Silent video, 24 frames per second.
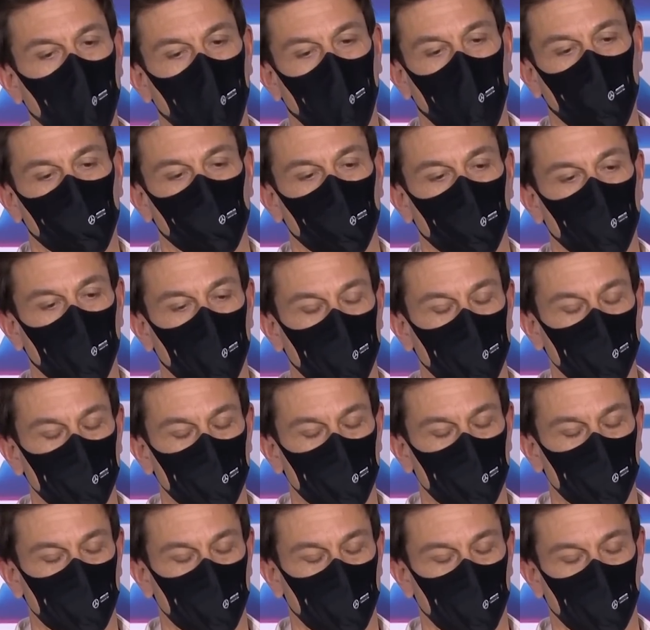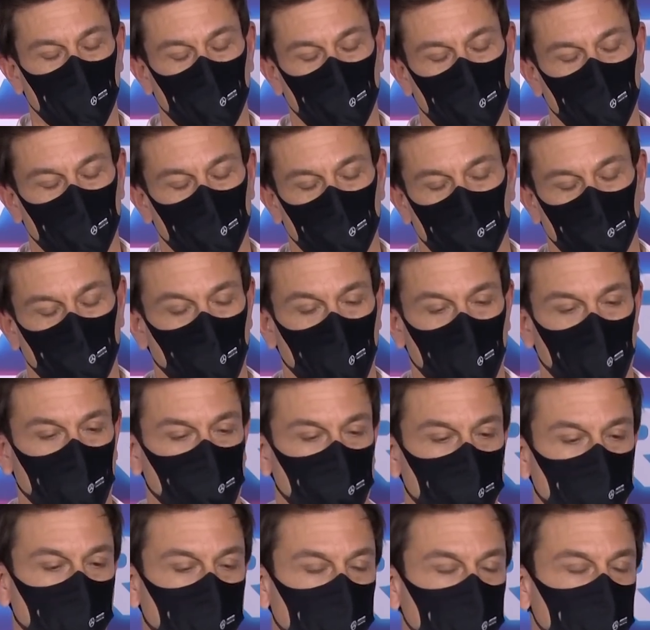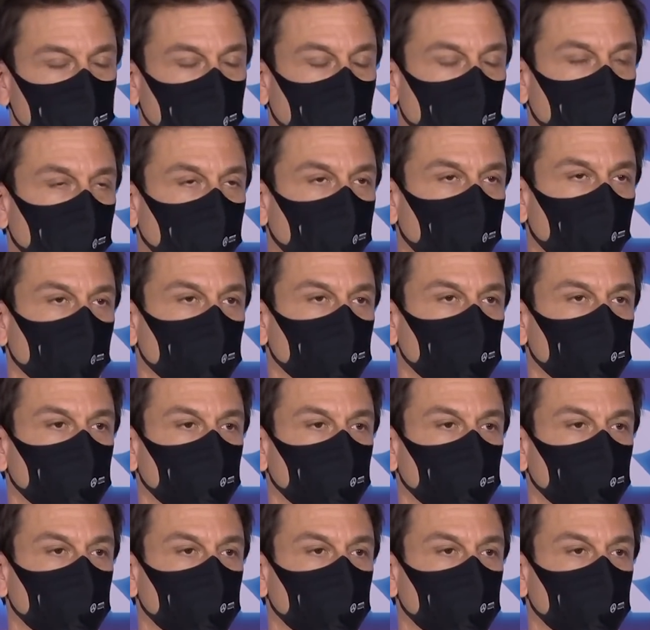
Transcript: everybody's uh, where everybody's coming from.